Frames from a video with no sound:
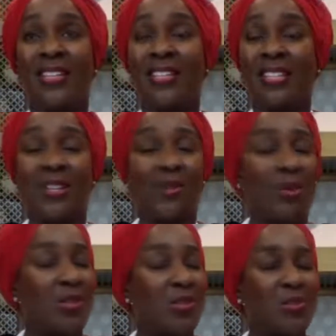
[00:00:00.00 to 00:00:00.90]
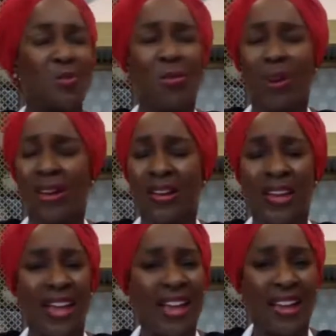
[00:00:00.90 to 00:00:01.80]
She was one
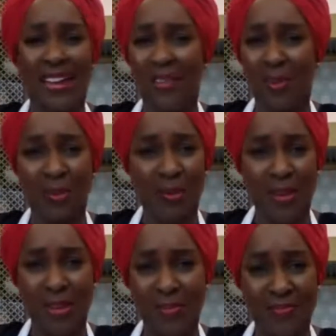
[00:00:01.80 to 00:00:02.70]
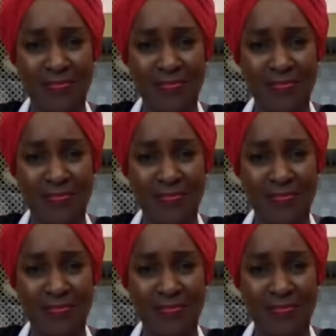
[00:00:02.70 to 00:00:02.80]
heck of a woman.